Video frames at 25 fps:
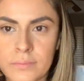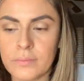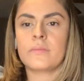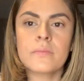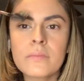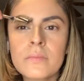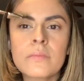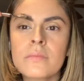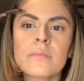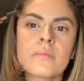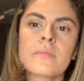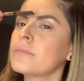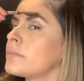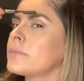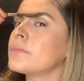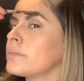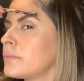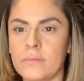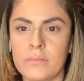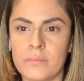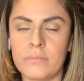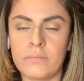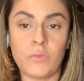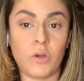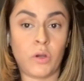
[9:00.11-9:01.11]
just
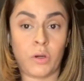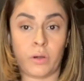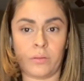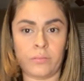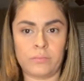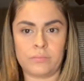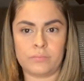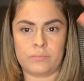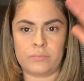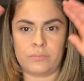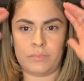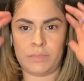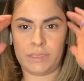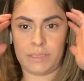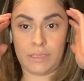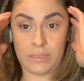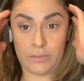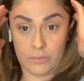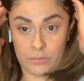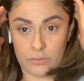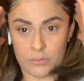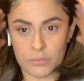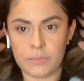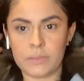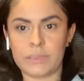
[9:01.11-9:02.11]
need to
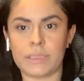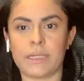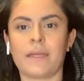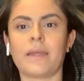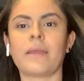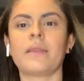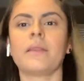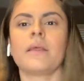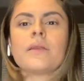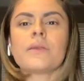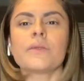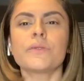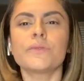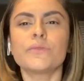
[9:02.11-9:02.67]
grow out.